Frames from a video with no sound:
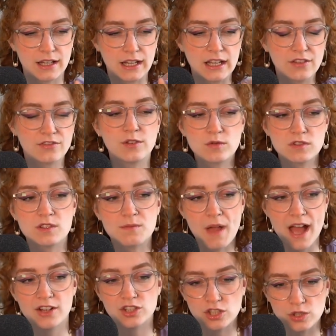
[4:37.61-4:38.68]
if you
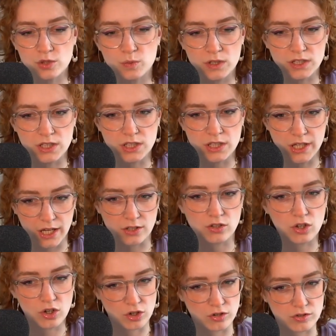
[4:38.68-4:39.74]
smash, you would get
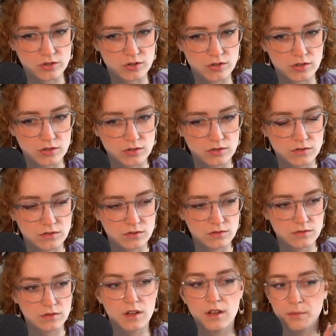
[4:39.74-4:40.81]
cursed.
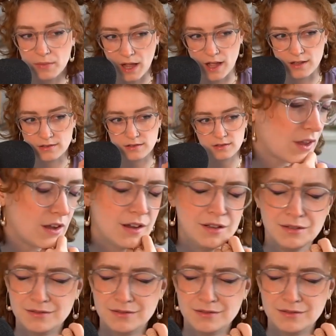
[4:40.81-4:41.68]
Pass. Oh,